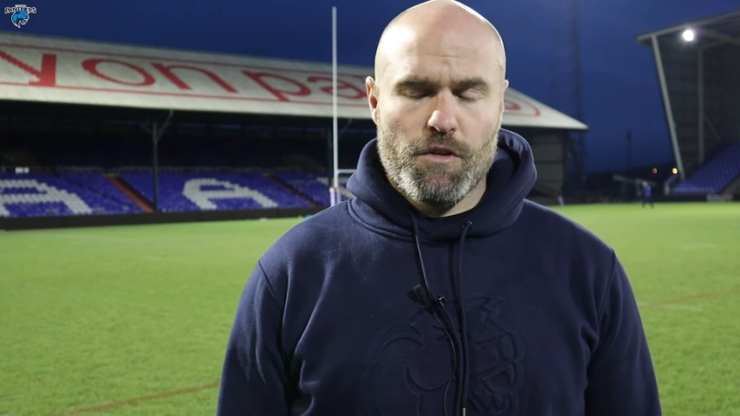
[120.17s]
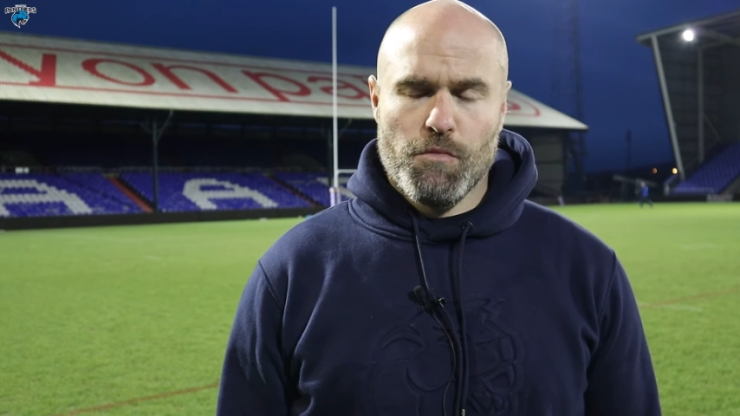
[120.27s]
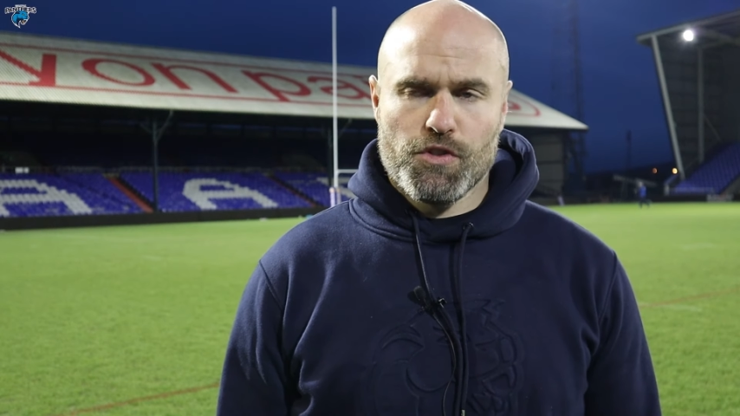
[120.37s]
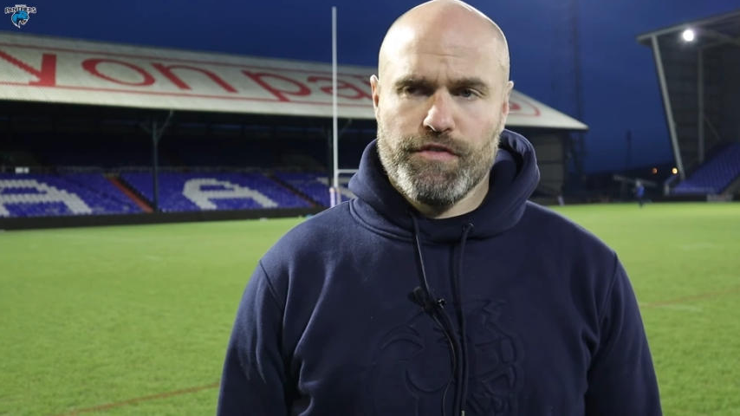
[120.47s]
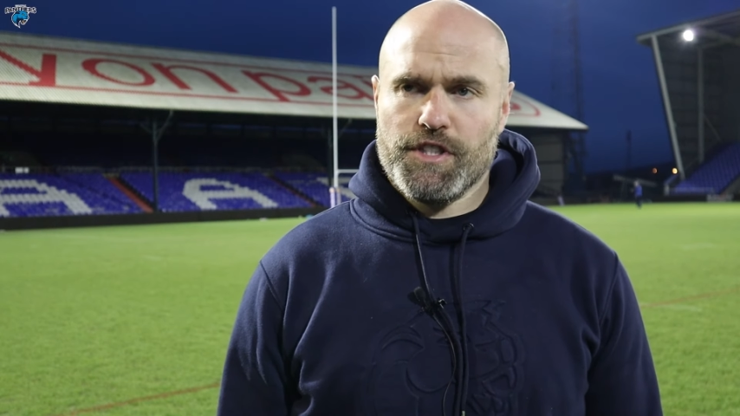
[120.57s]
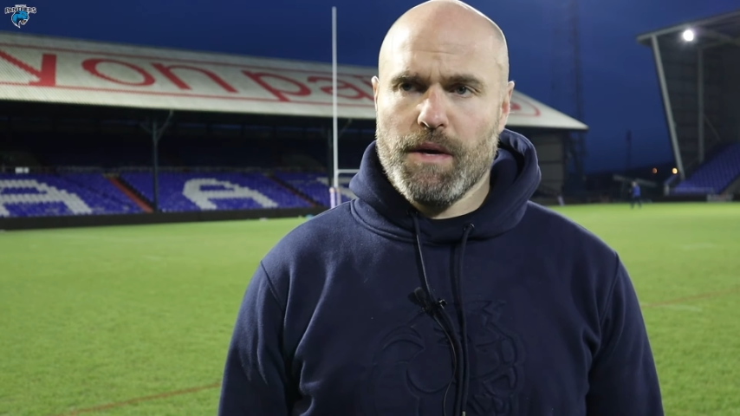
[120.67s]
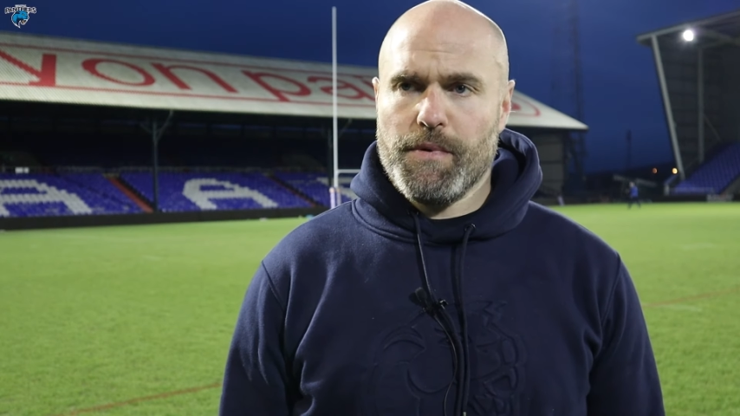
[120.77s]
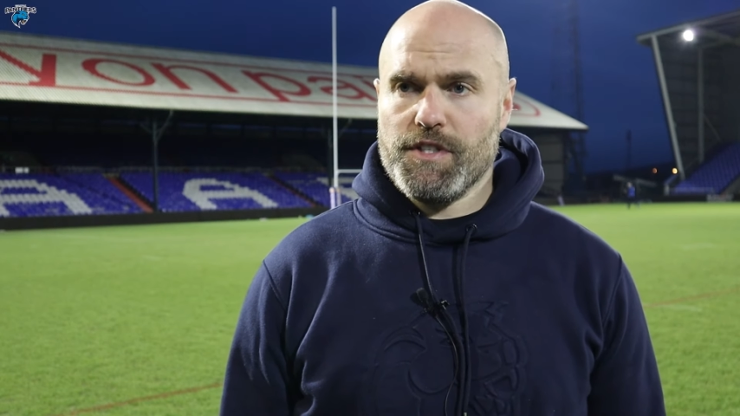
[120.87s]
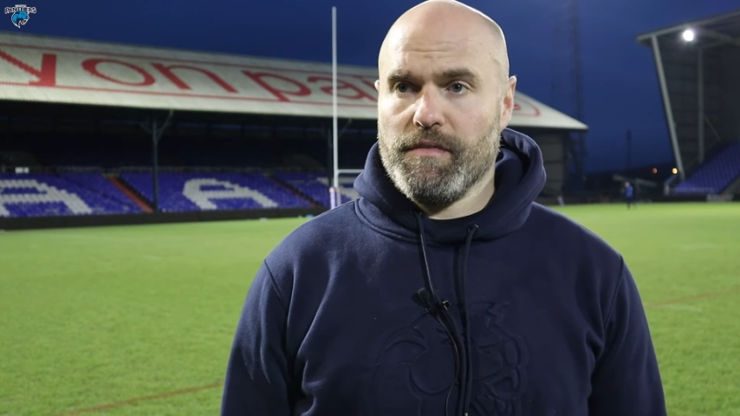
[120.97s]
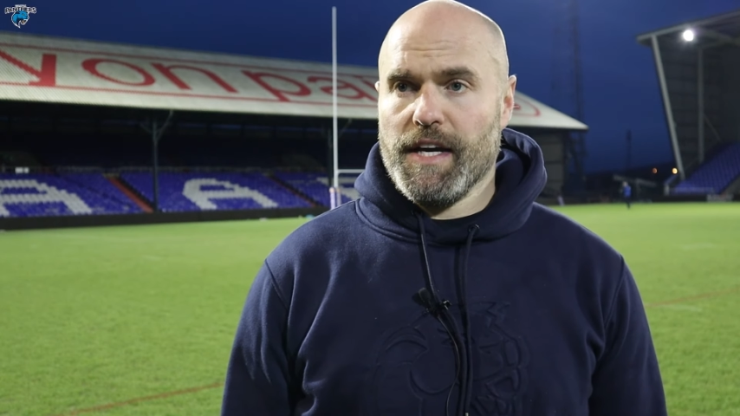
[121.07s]
much of a
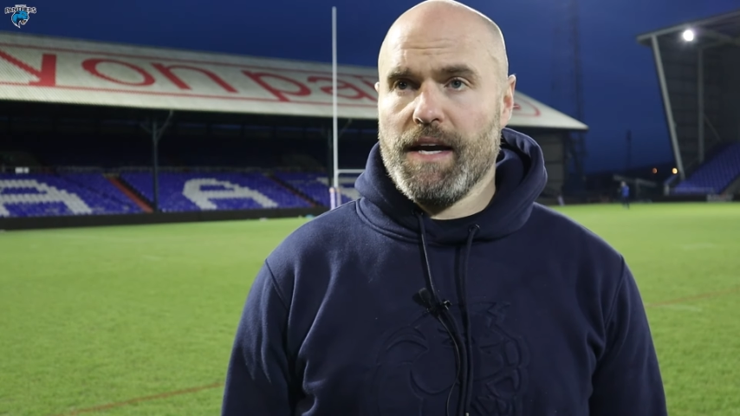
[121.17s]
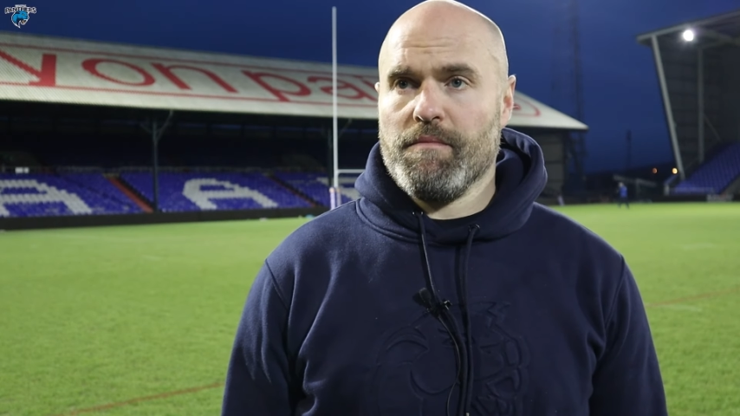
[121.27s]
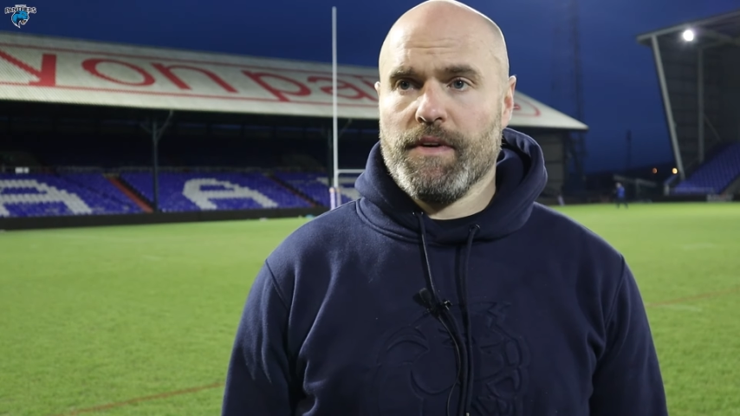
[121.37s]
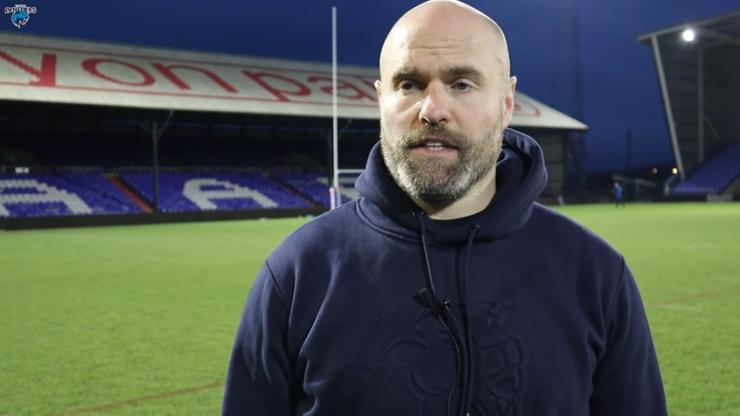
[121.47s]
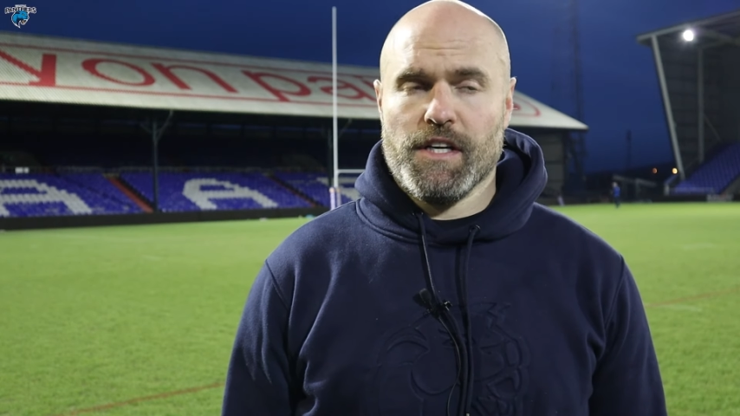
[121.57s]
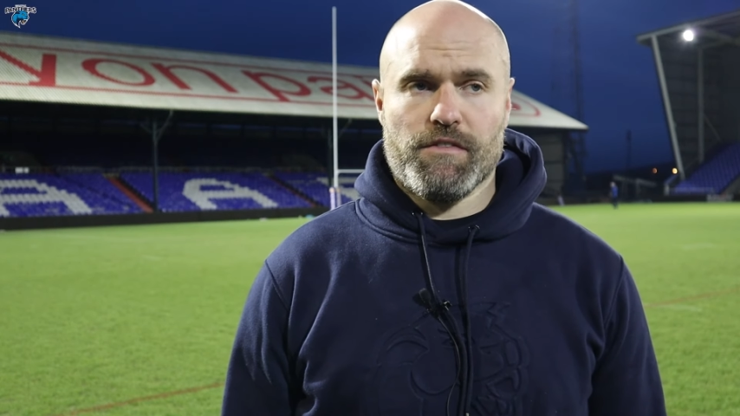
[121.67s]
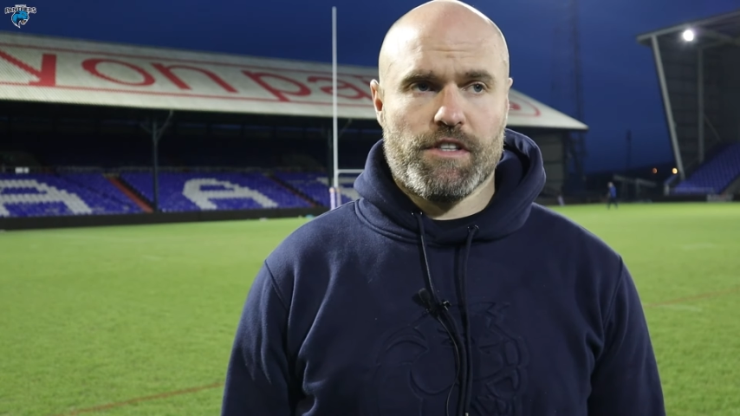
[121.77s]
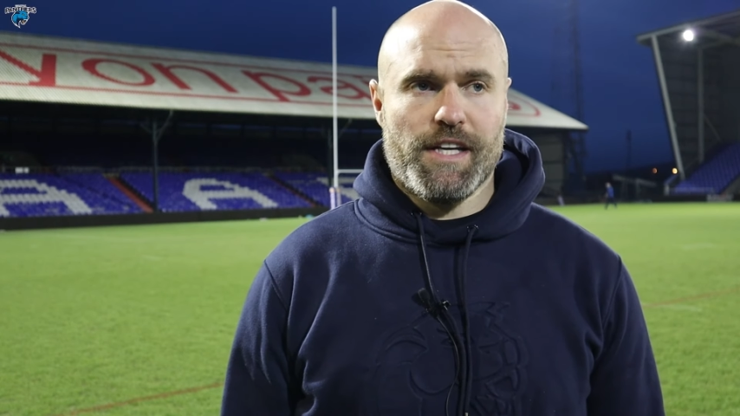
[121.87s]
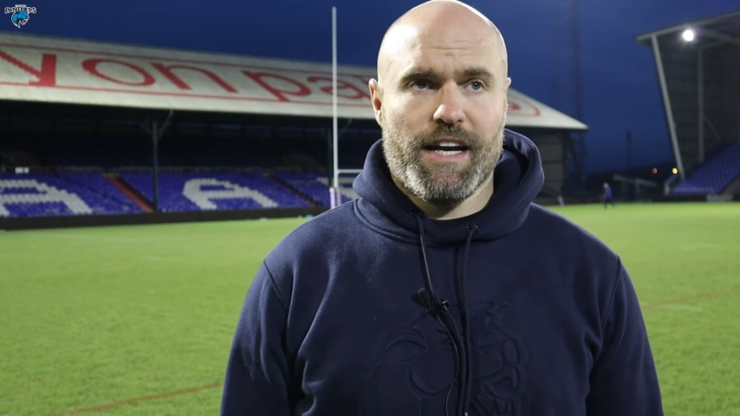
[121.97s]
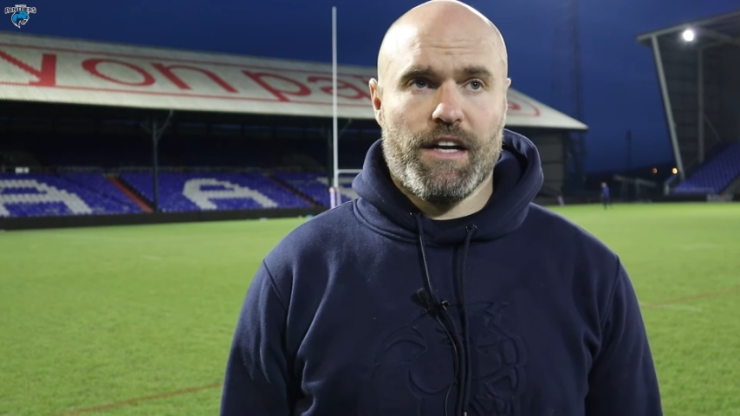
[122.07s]
championship game in terms
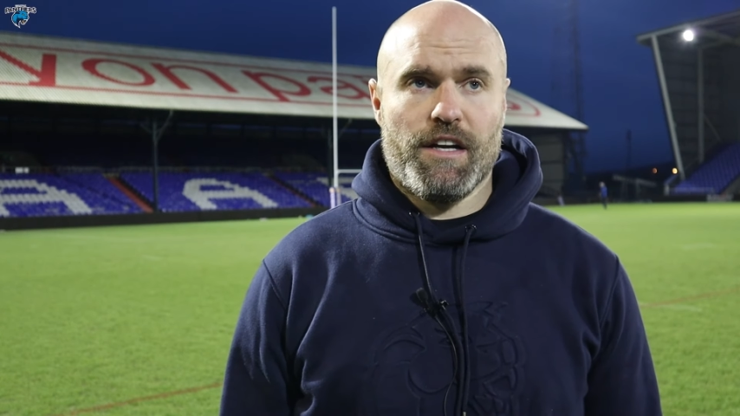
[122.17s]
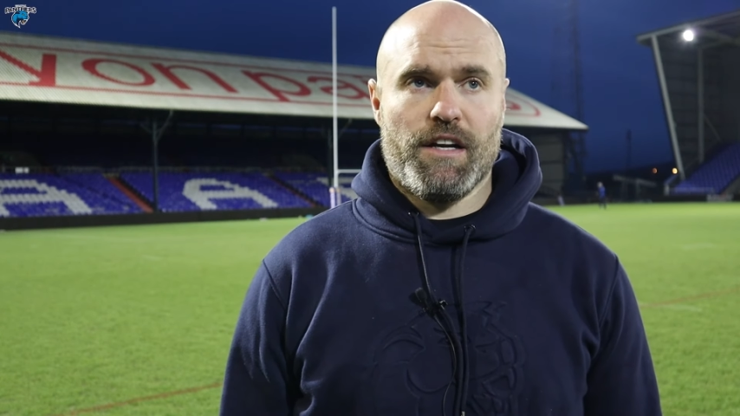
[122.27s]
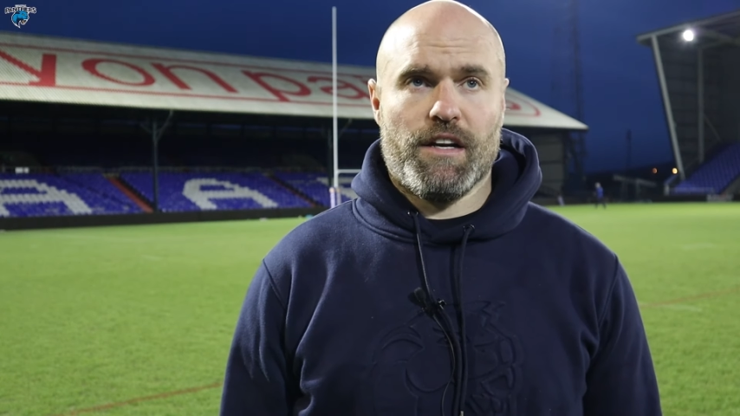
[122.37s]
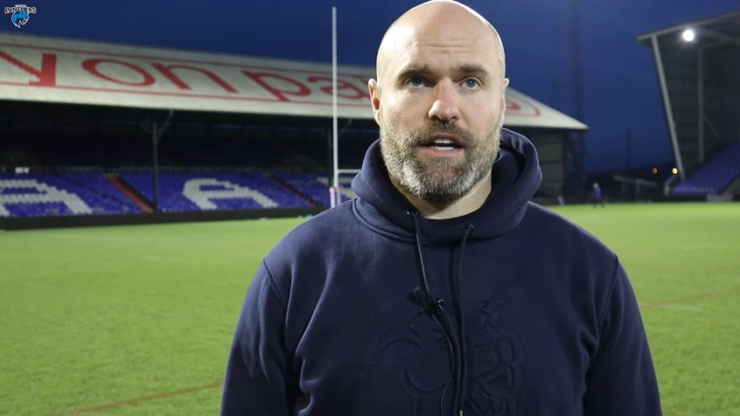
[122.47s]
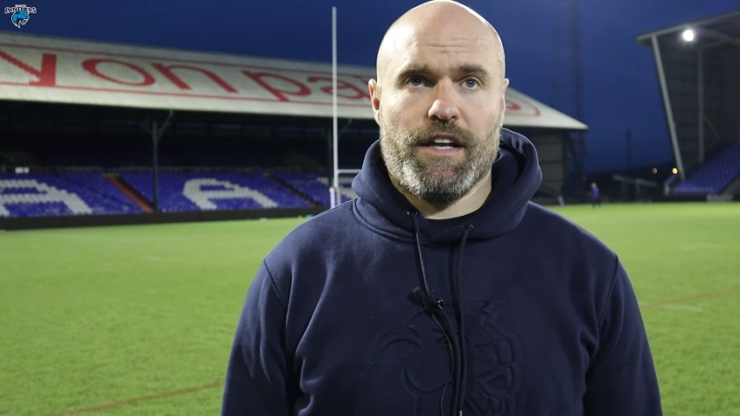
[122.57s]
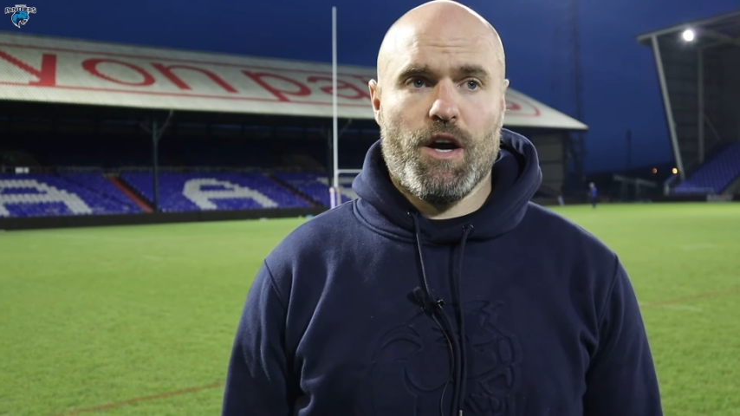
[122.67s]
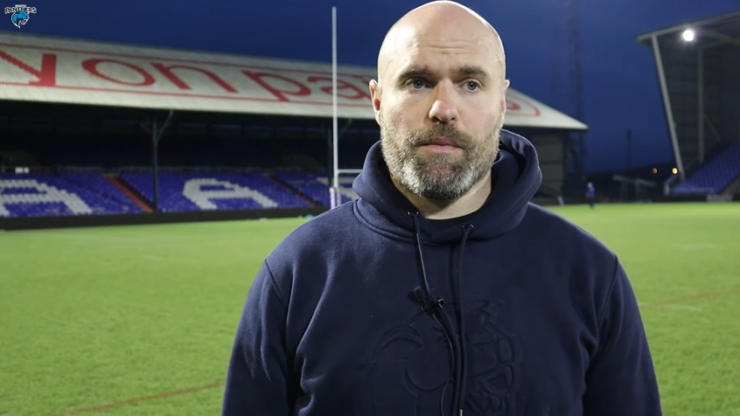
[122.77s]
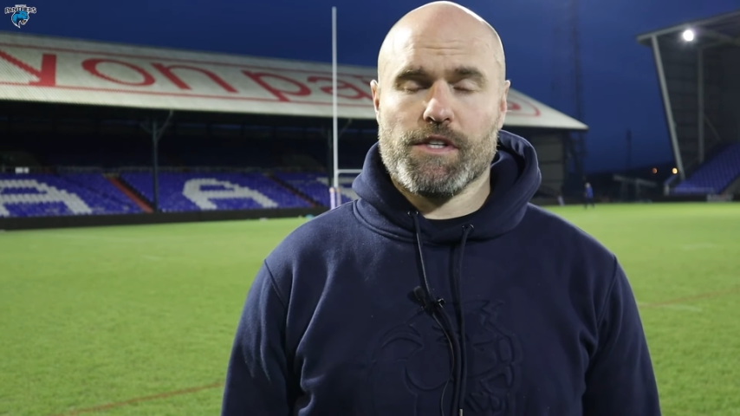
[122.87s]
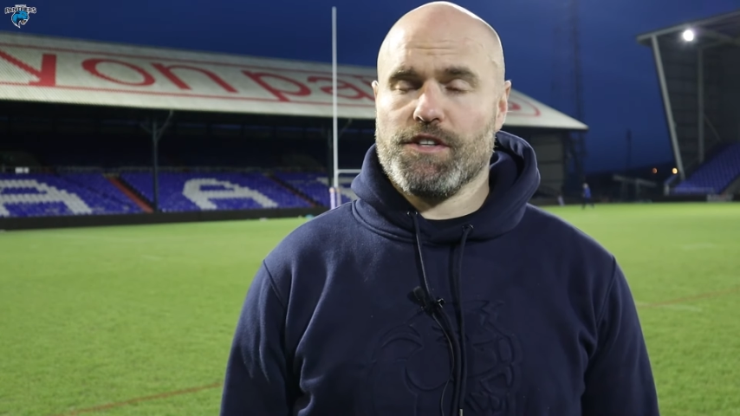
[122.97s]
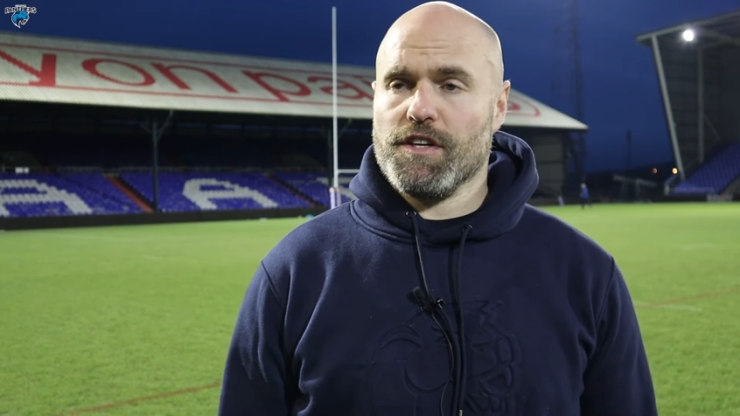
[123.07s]
of standard and, and the
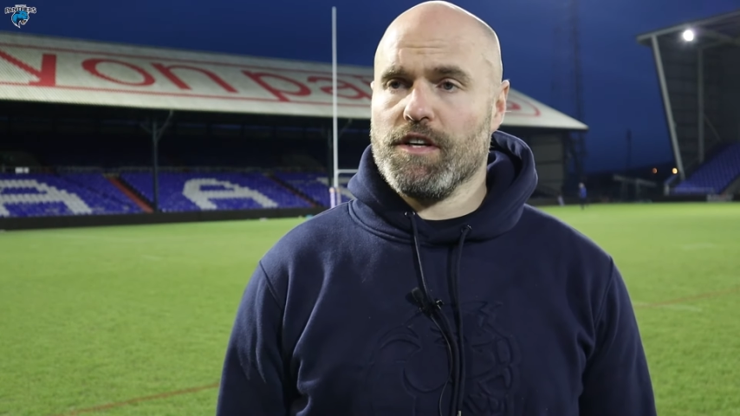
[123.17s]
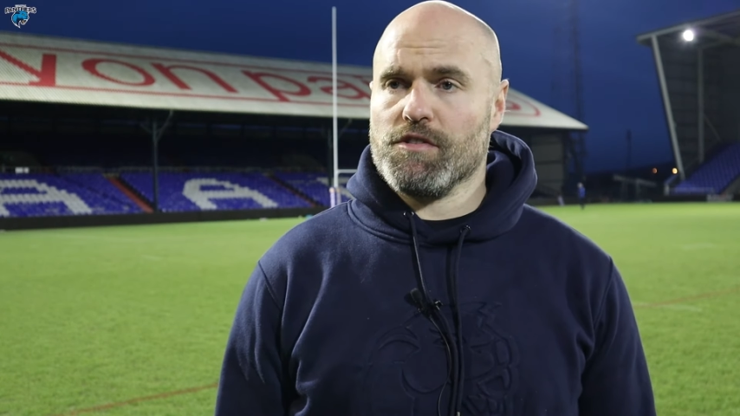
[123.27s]
opposition